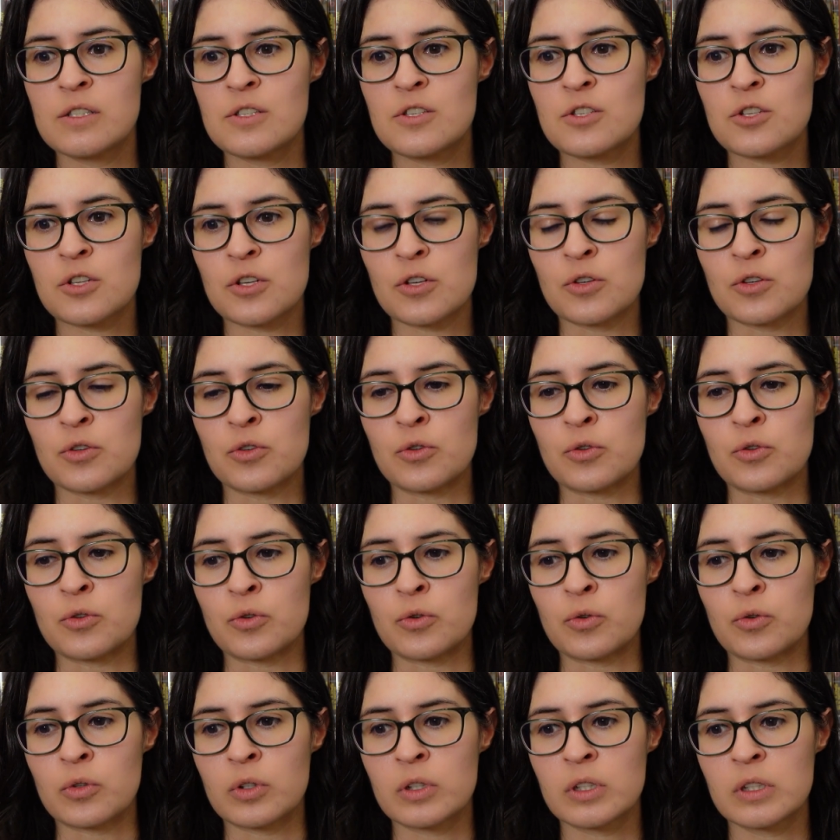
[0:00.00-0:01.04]

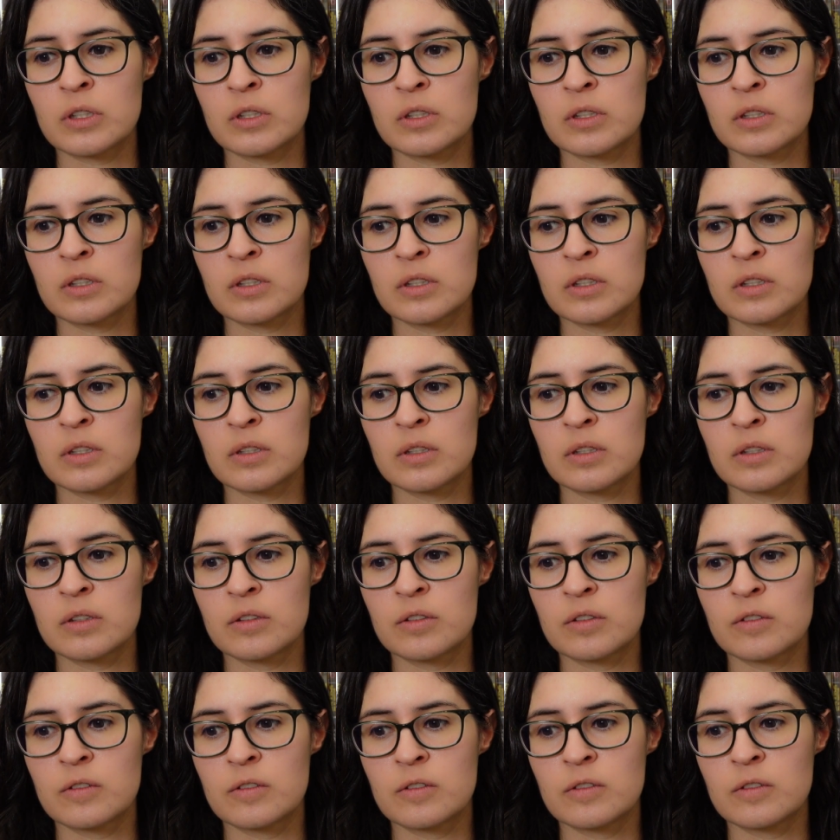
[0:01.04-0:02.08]
to
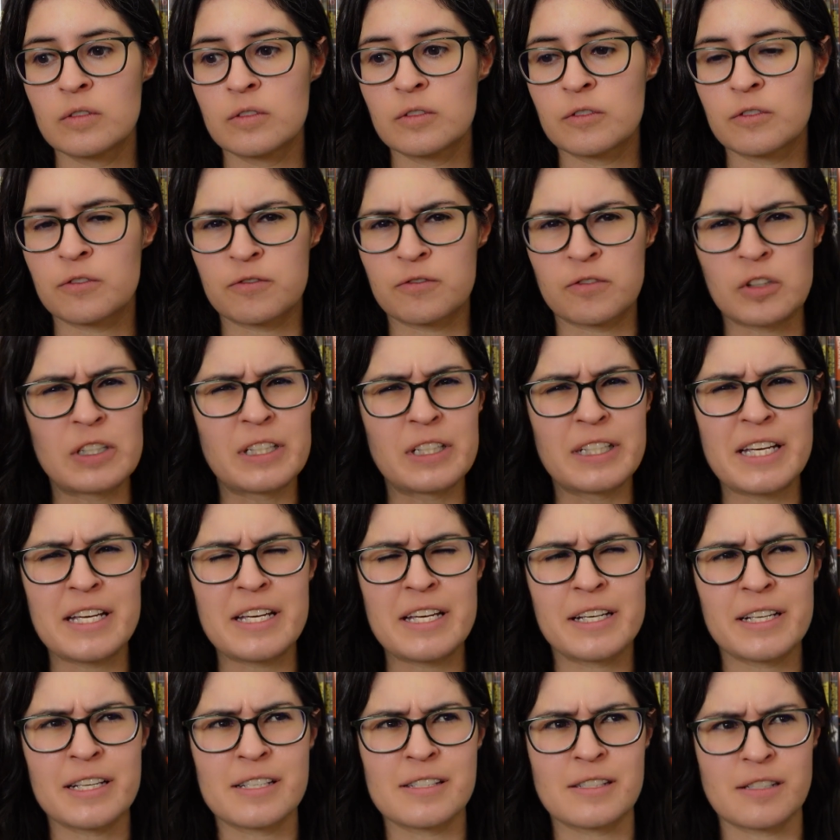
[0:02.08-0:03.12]
fully
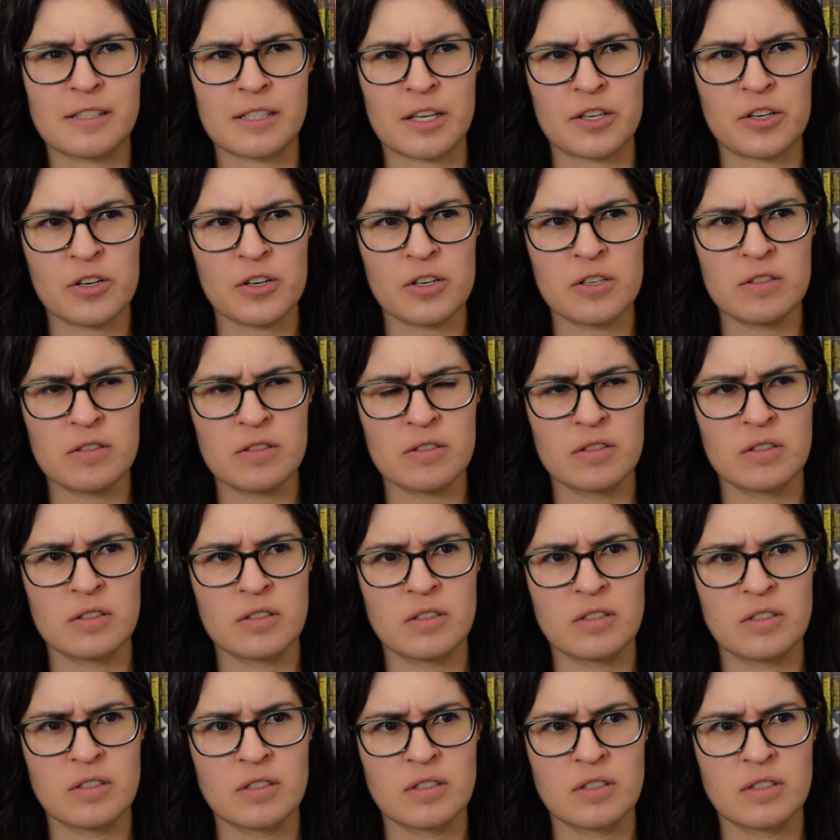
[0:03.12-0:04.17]
consider
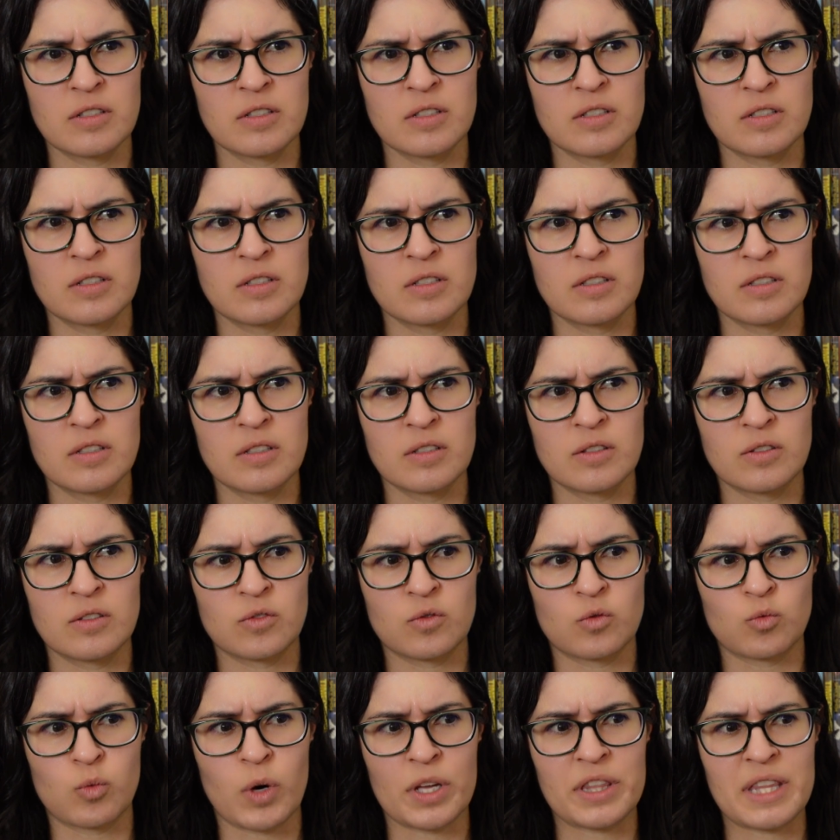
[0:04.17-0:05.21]

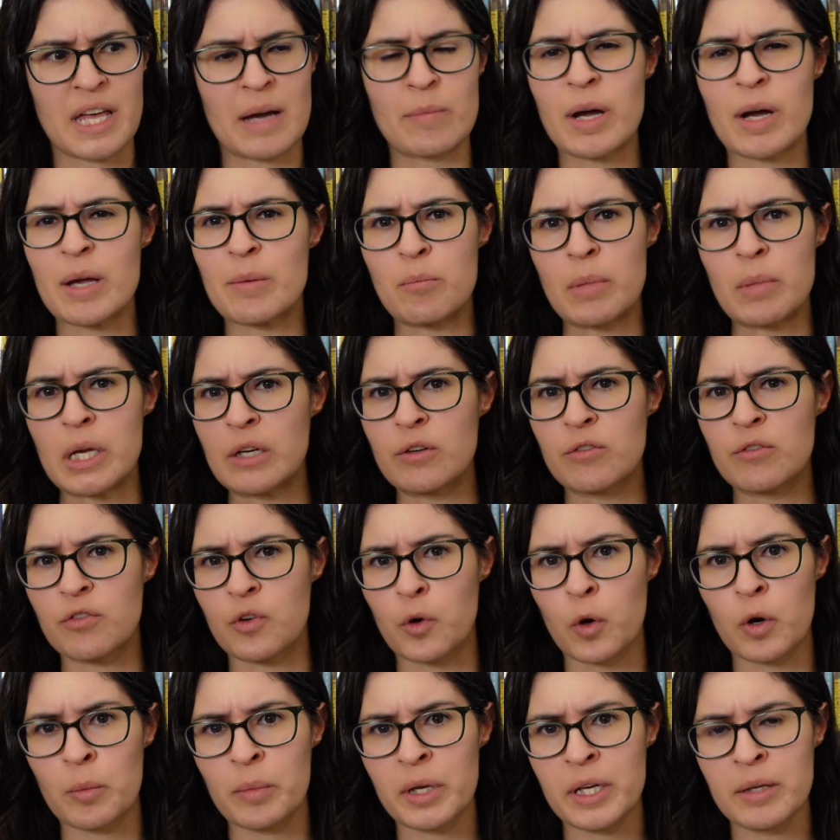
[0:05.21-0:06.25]
what that might mean
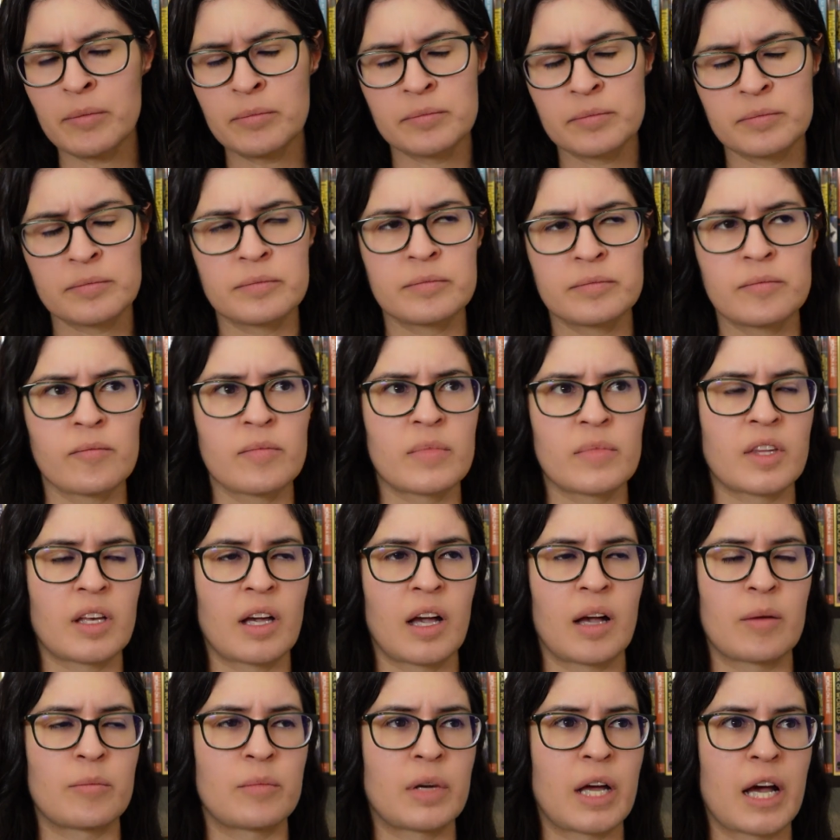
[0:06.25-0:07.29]
for me.
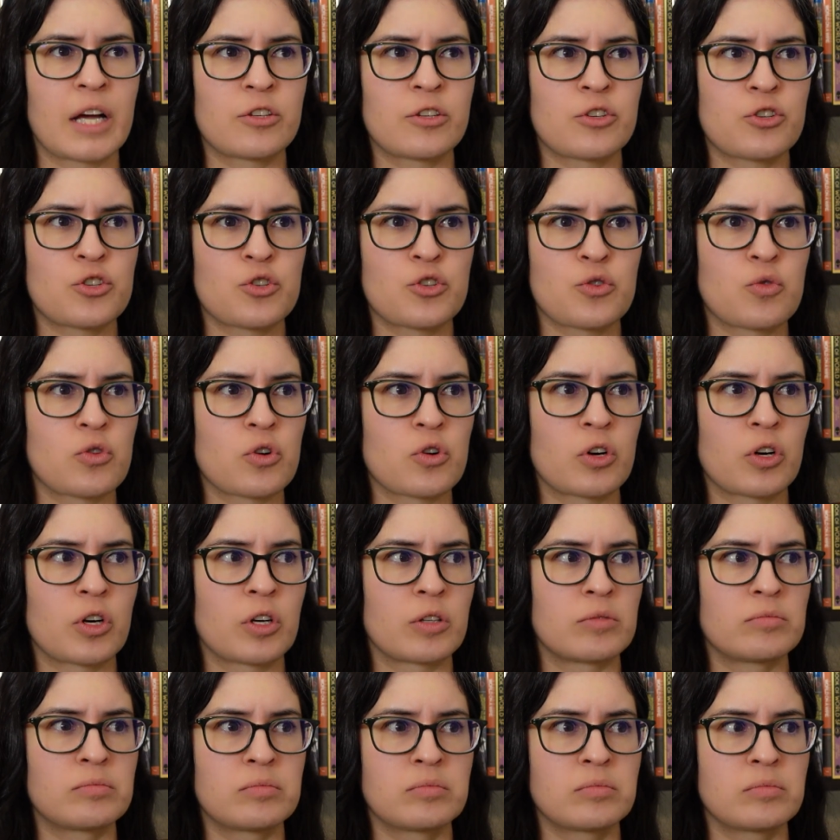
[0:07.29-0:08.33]
I'm not
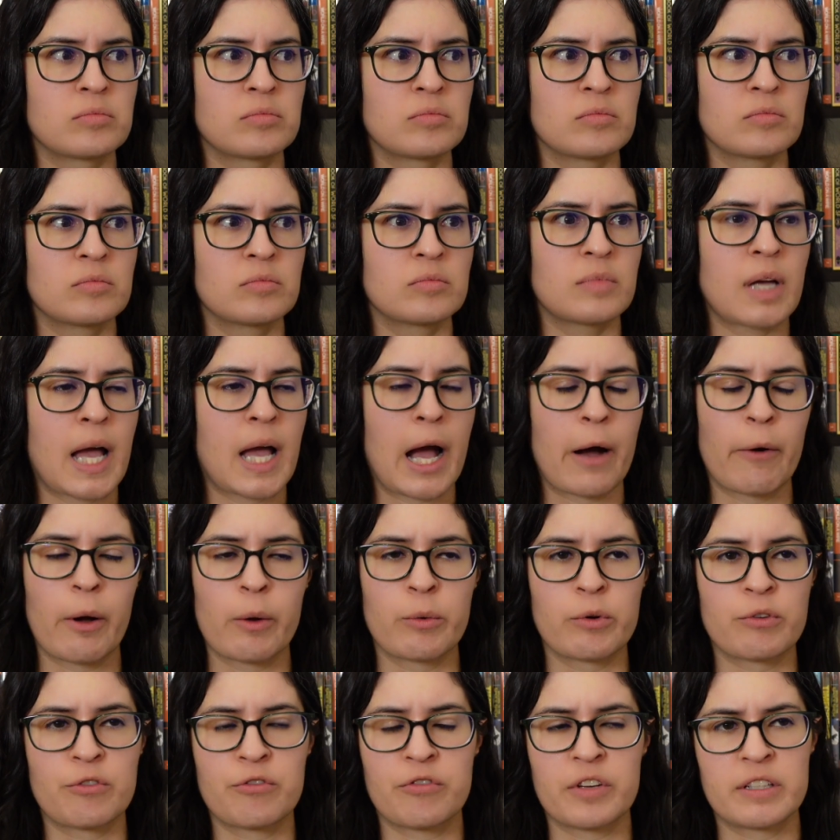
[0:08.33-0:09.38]
sure how I
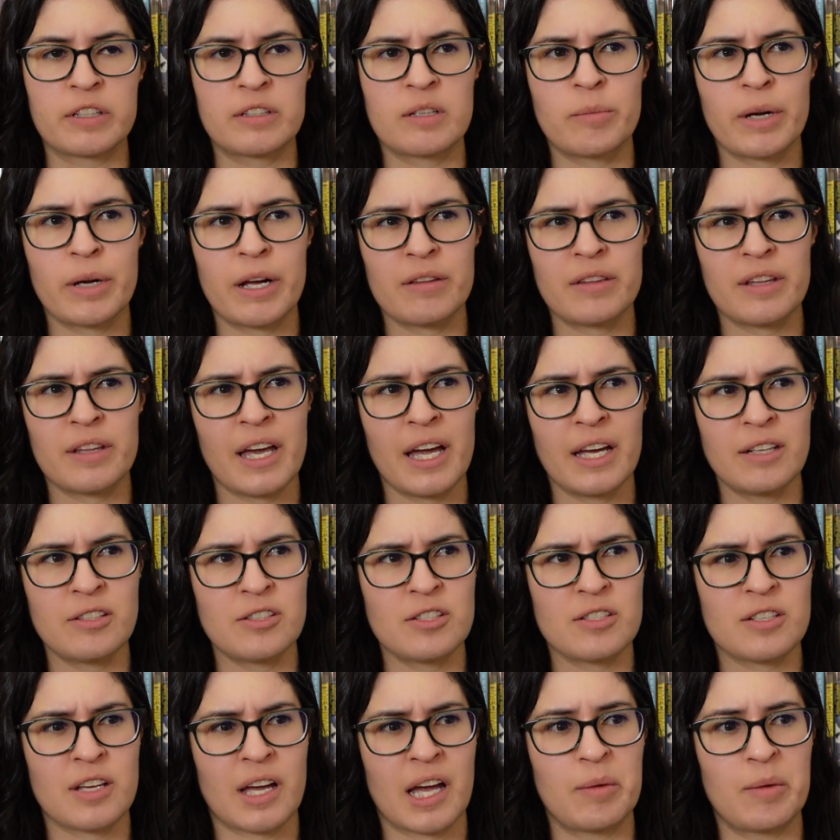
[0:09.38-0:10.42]
would feel about
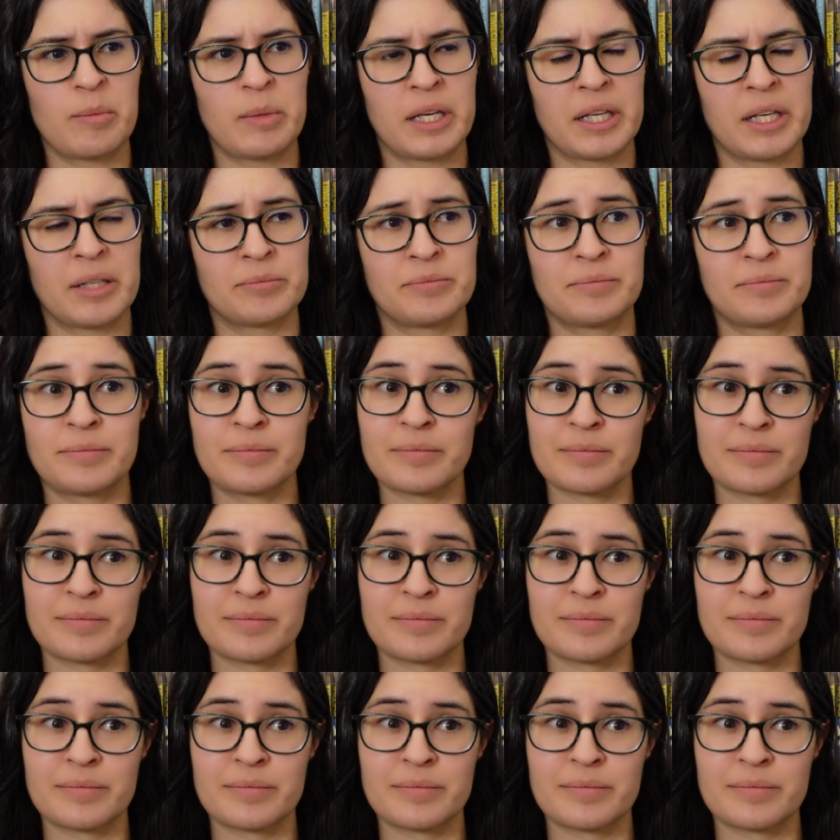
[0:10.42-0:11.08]
that. I mean,